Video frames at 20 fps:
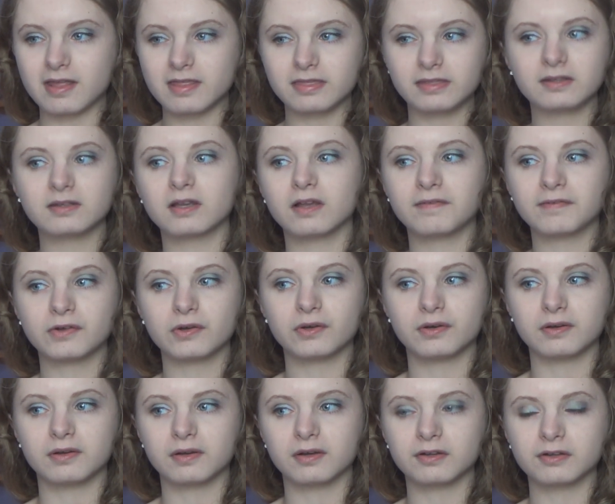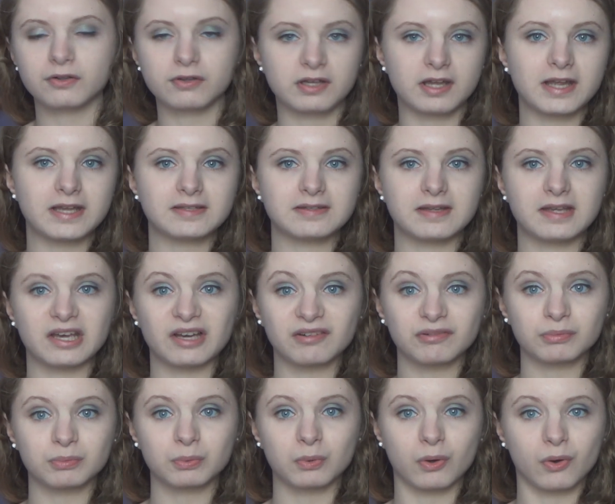I think I've got a good idea
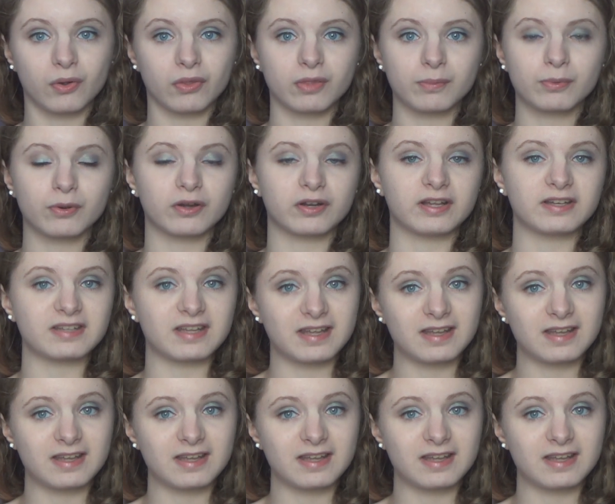of what the product